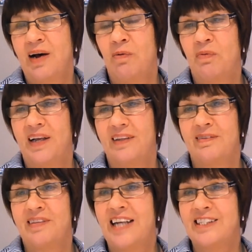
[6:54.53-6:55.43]

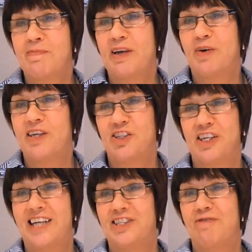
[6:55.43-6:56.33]
Well, that's the big question.
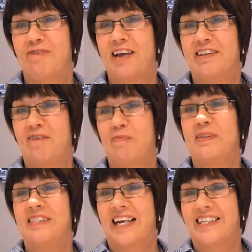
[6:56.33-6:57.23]
Has your faith ever
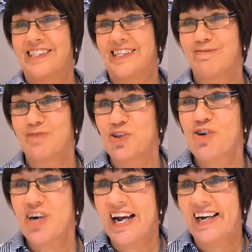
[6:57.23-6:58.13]
been tested? I'm
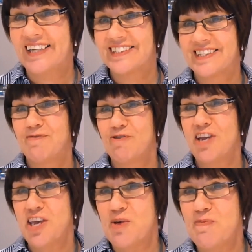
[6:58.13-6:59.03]
sure it has, if you're a
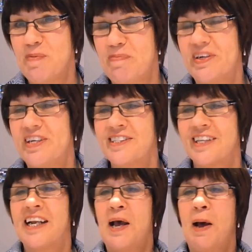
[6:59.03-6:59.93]
human
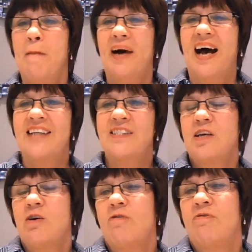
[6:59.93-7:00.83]
person. But has
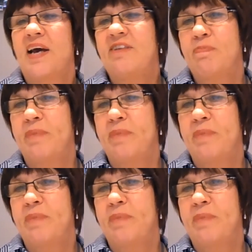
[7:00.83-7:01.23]
your faith